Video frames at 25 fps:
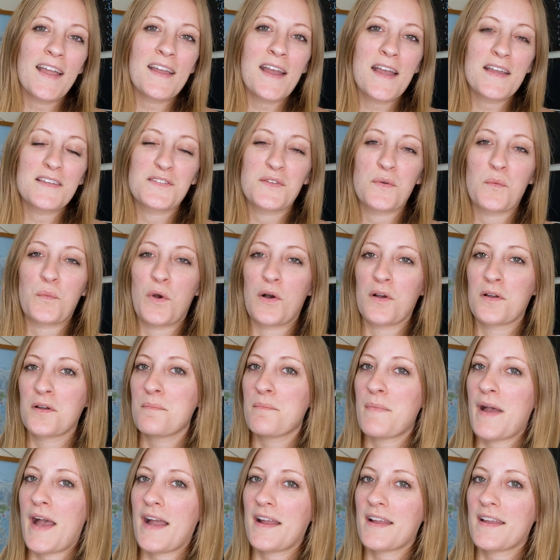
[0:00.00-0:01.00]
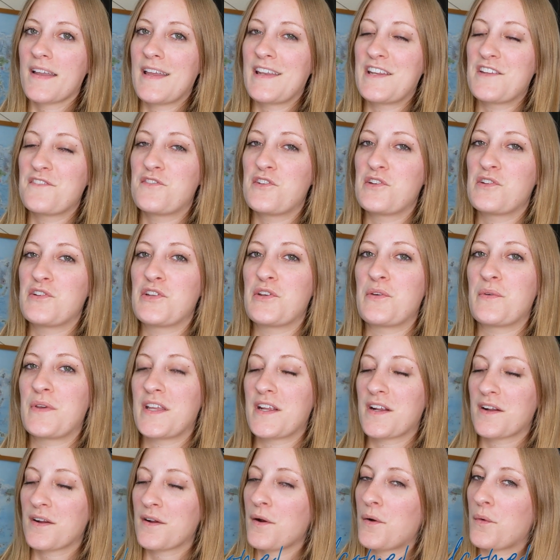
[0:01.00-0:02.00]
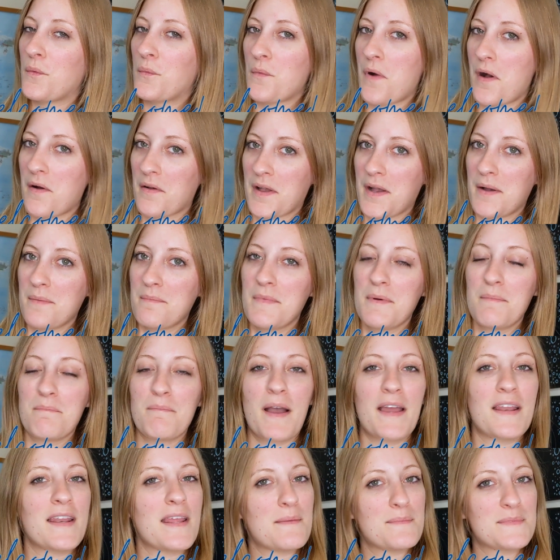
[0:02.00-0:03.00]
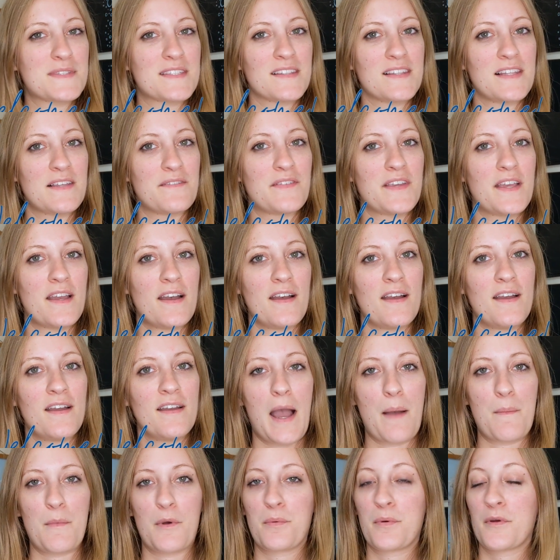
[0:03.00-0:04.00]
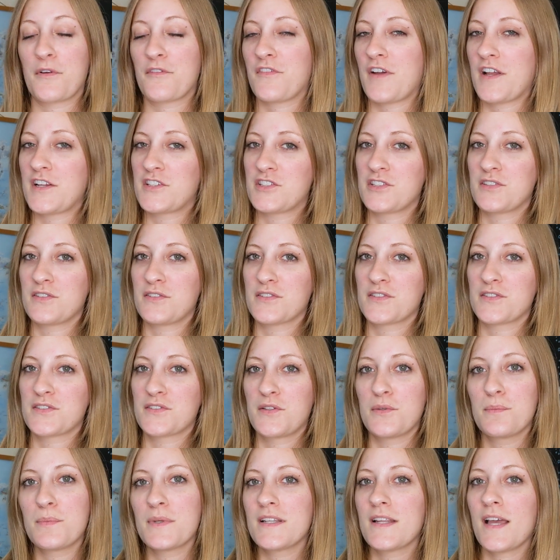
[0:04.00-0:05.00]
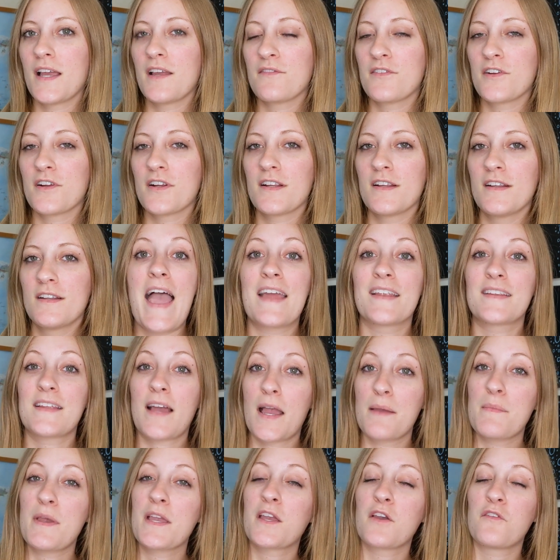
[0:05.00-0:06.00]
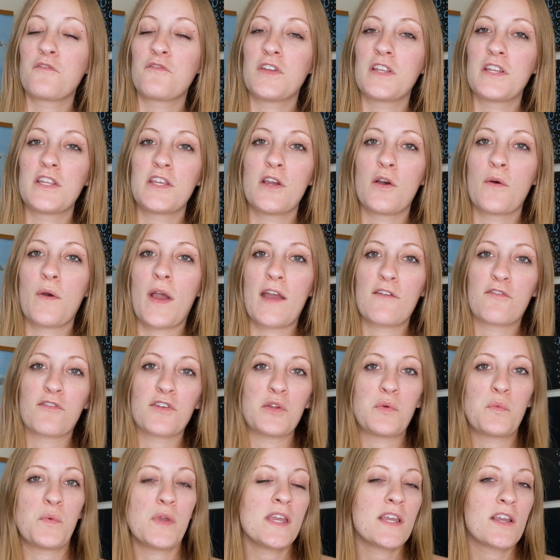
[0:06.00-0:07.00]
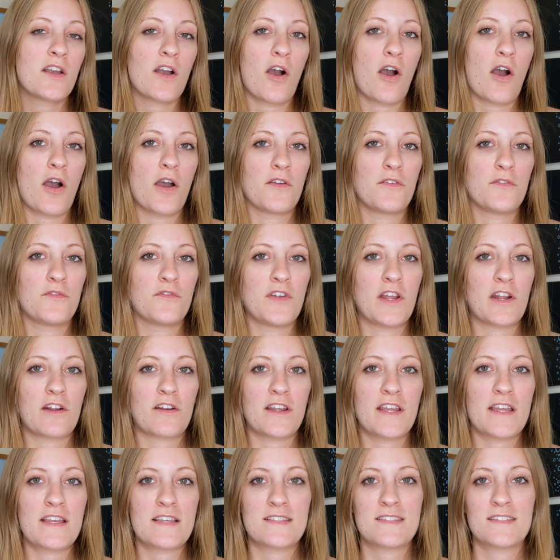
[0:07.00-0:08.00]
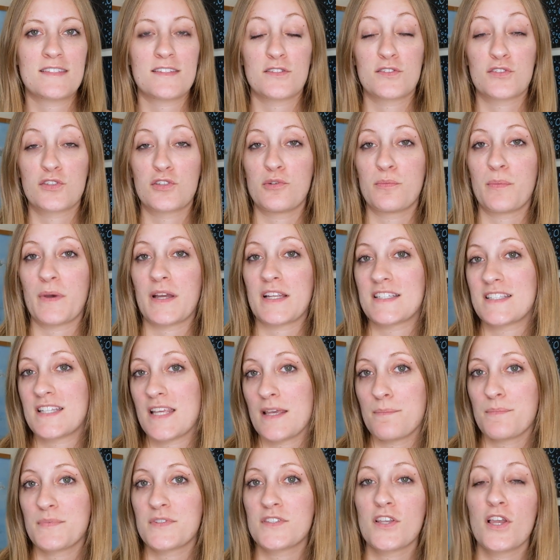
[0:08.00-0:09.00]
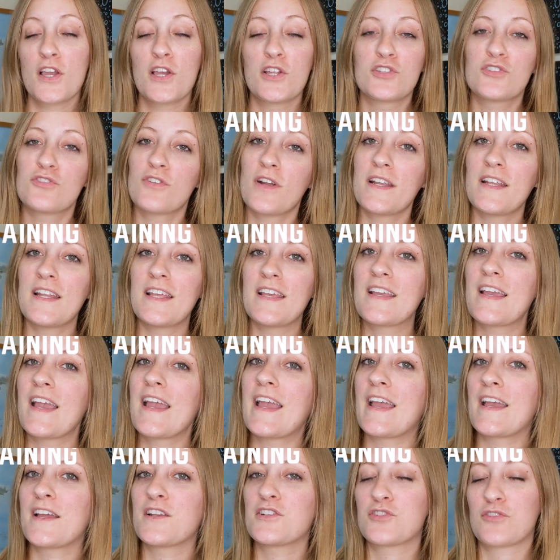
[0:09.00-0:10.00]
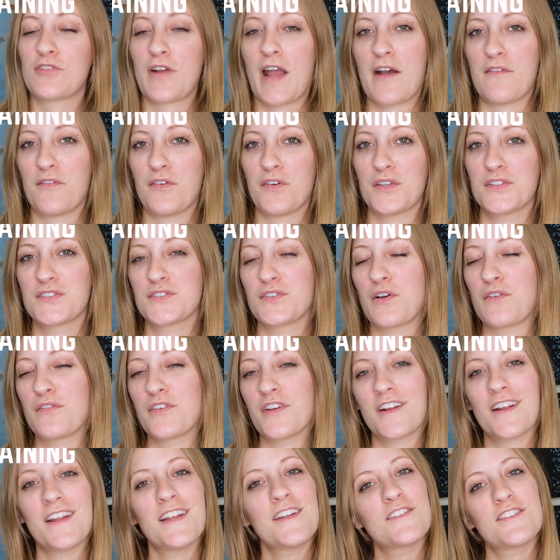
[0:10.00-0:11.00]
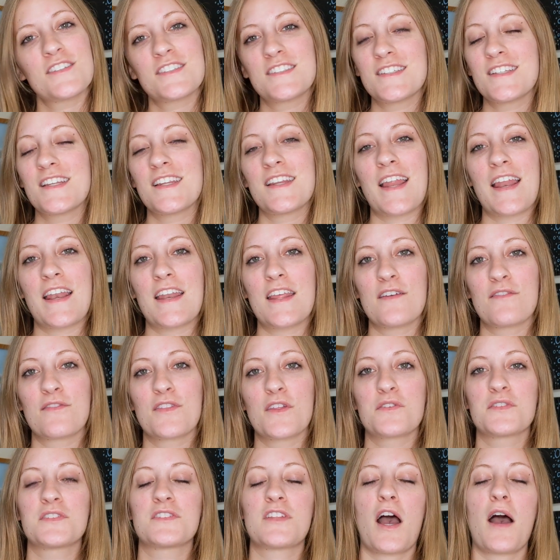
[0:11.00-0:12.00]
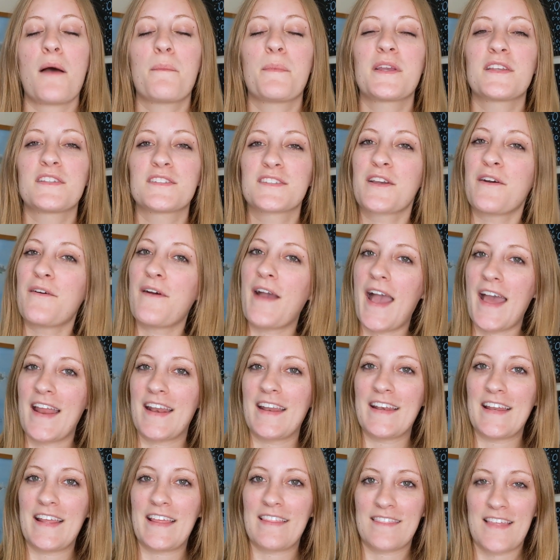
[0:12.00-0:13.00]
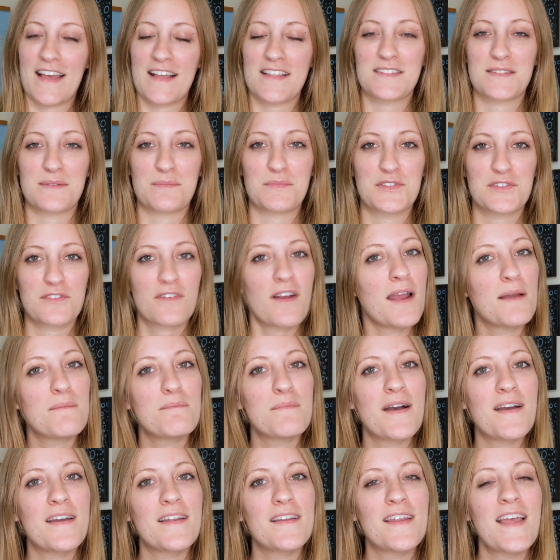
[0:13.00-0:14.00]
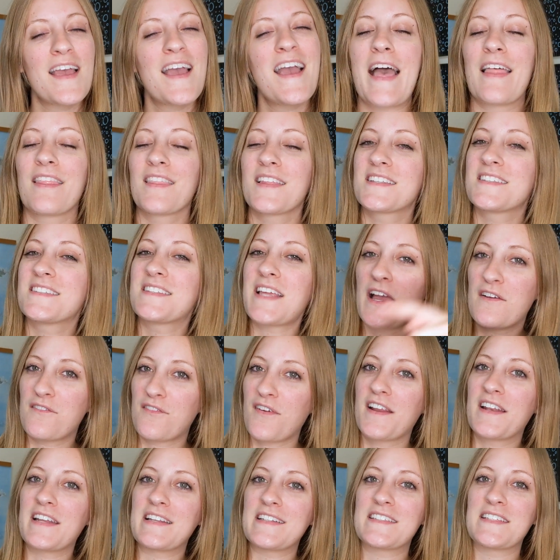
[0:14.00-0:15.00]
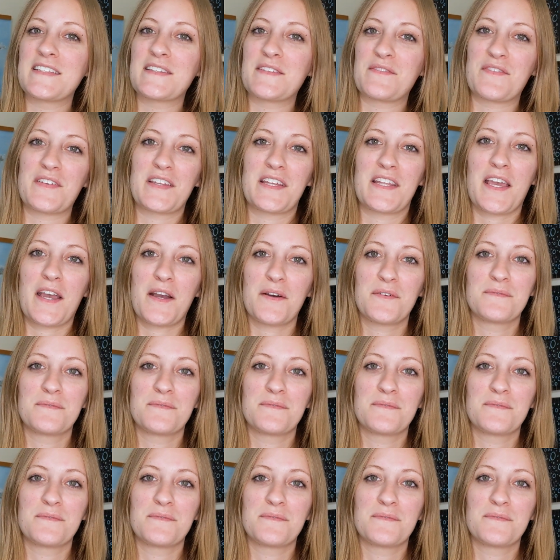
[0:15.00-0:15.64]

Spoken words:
guys, welcome back, and if you're new here, welcome. My name's Olivia. I'm a professional scuba diver, and I make a video every week on various scuba tips, training, and travel. So if you're interested in any of those topics, go ahead and hit that subscribe button, and let's dive right into the video.